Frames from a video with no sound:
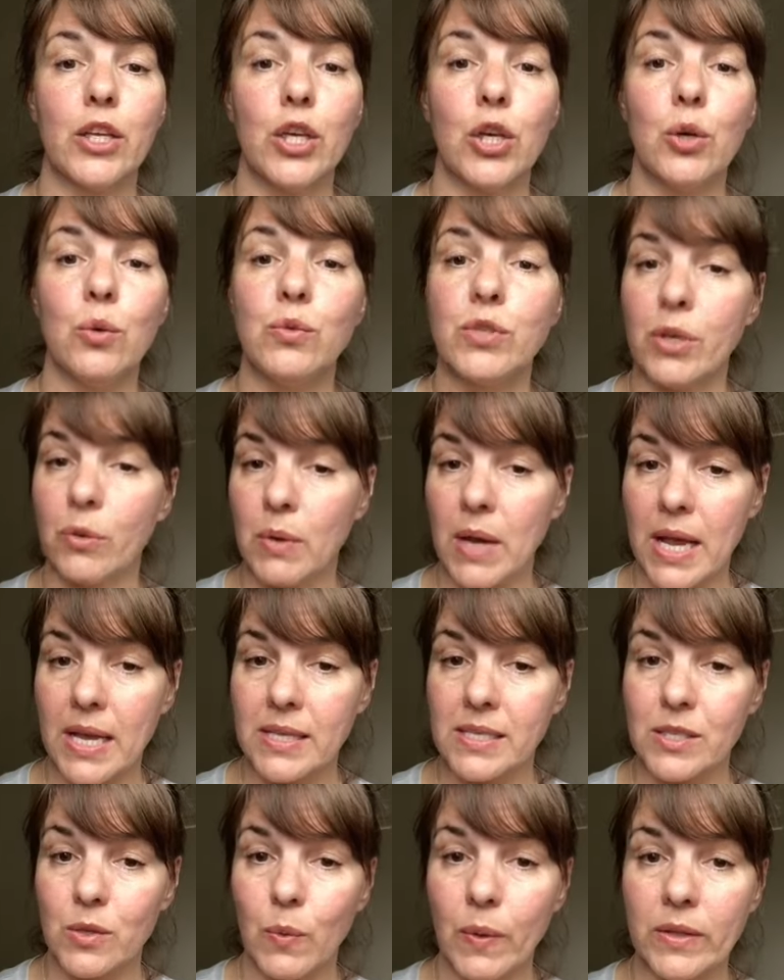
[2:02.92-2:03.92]
you don't
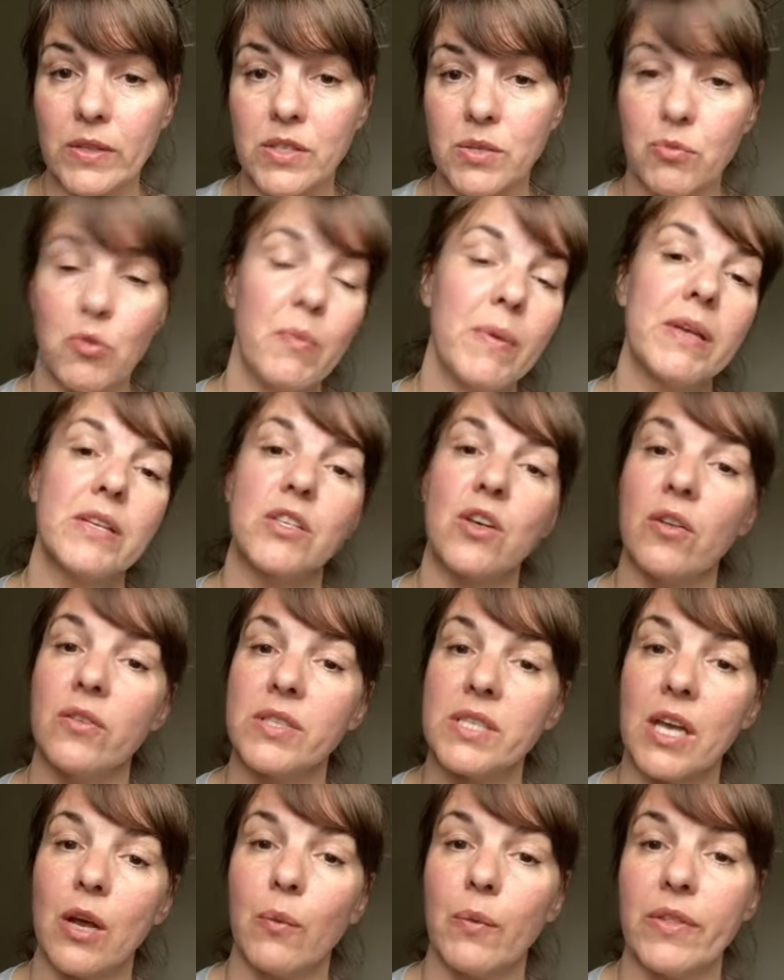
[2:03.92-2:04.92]
ask when someone makes
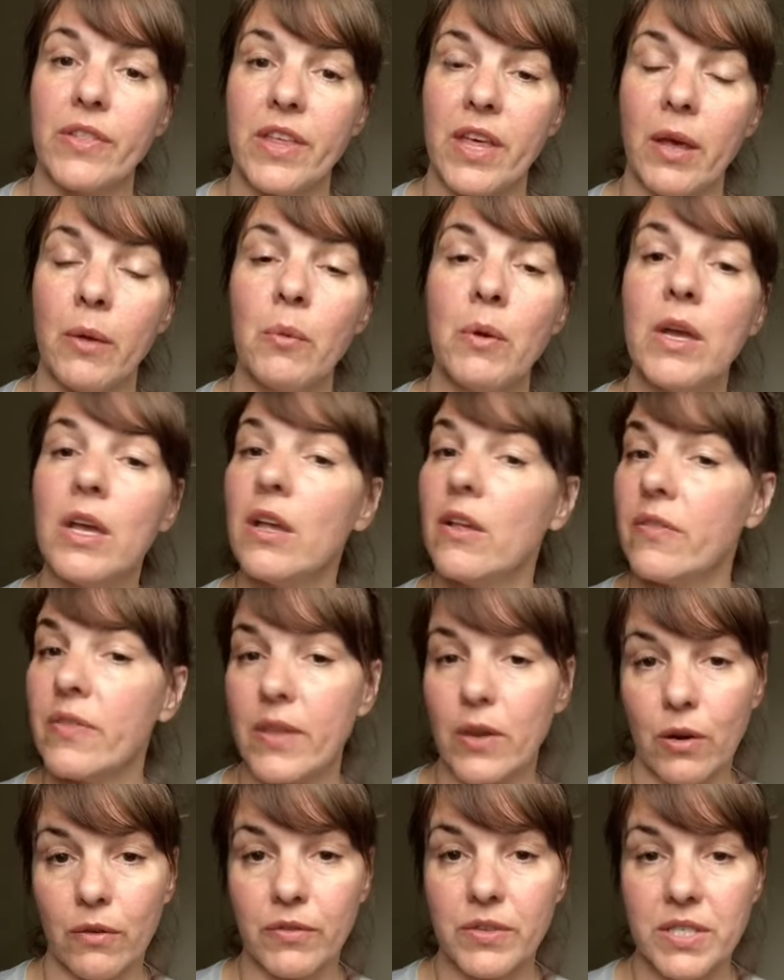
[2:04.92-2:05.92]
contact with you,
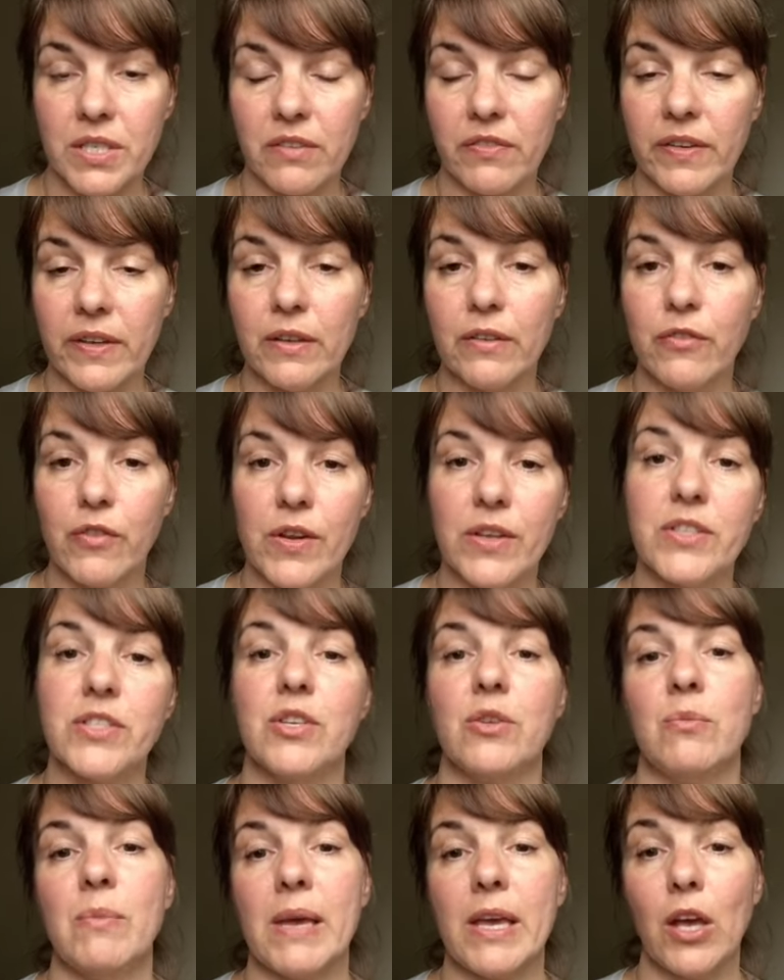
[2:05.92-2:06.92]
then obviously feel free
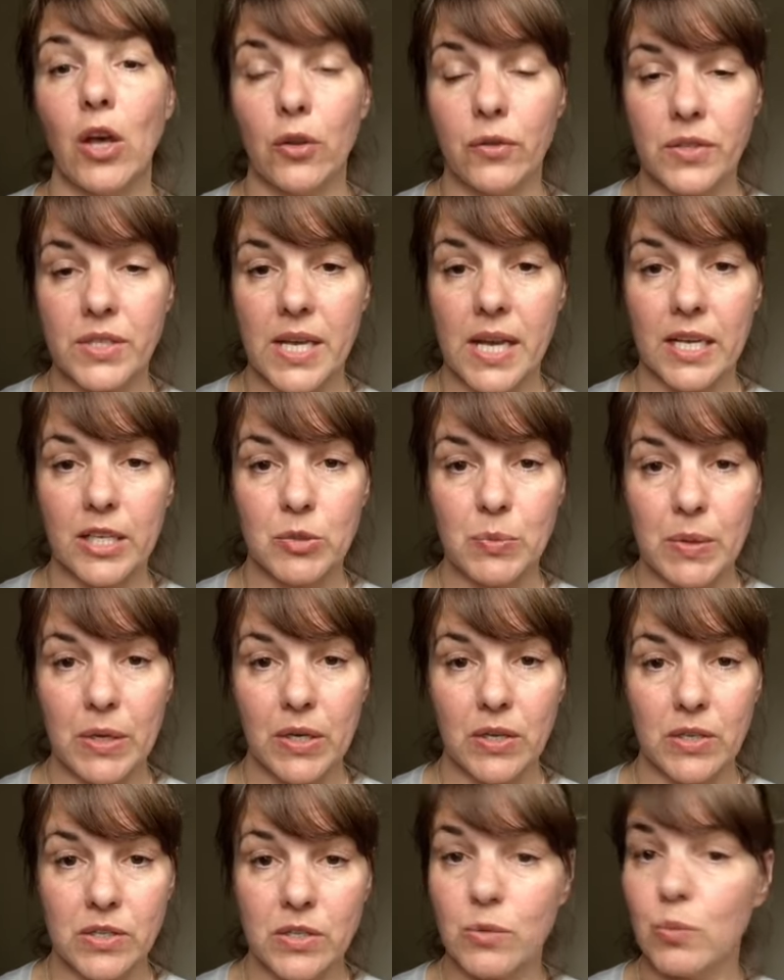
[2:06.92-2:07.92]
to make contact,
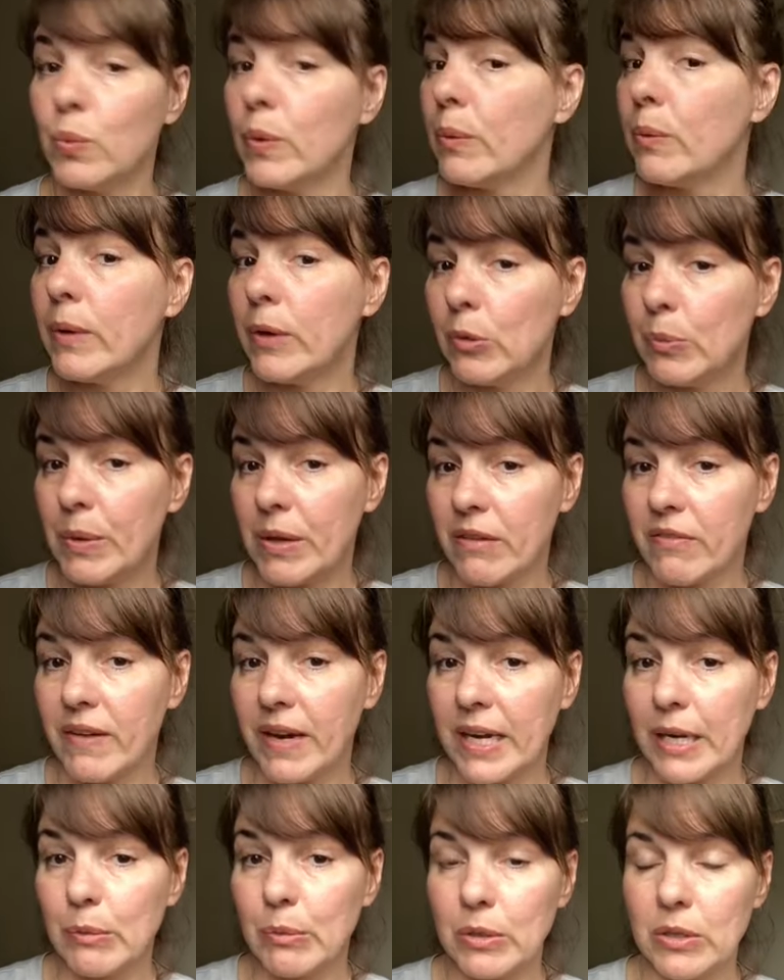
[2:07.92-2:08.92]
because we will be
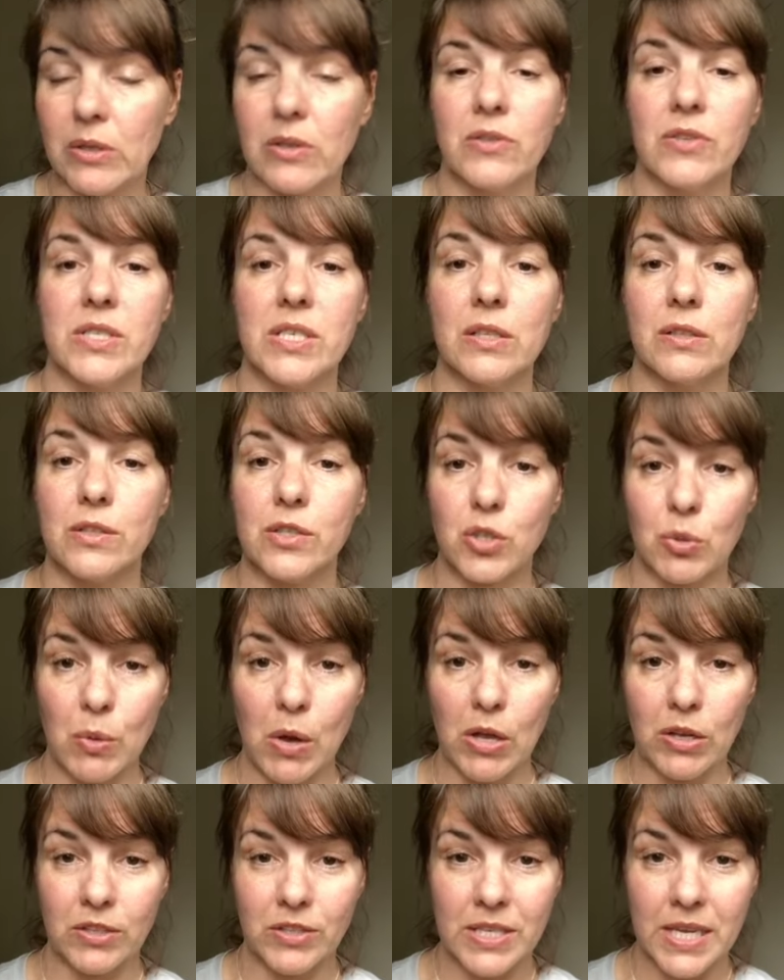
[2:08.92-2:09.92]
available until the summer
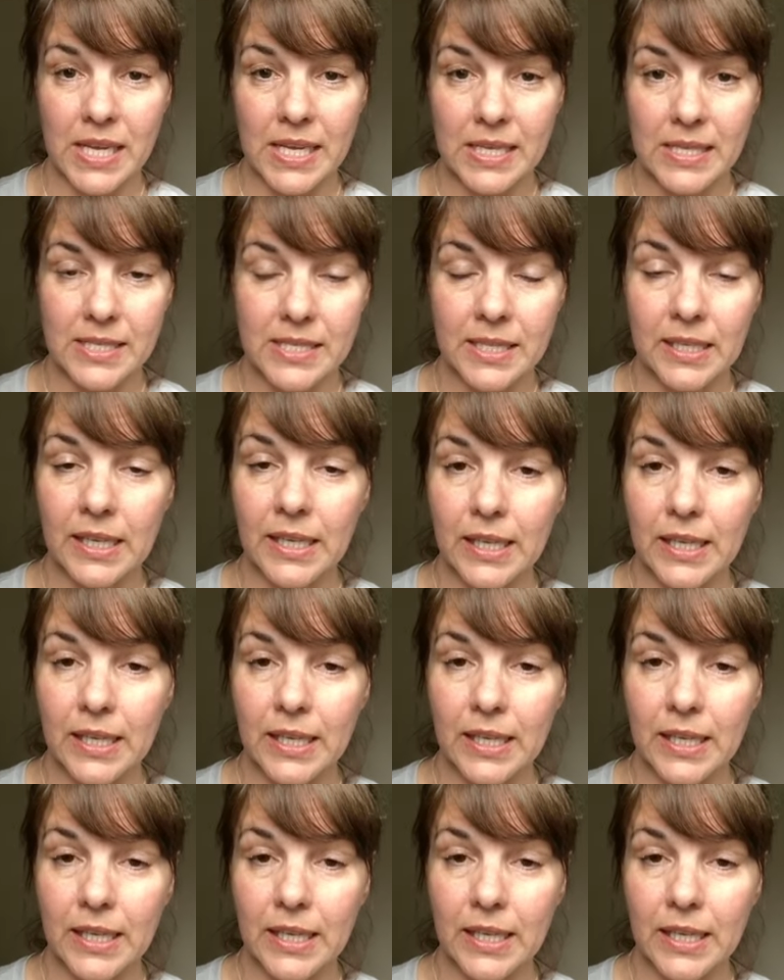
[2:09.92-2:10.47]
holidays.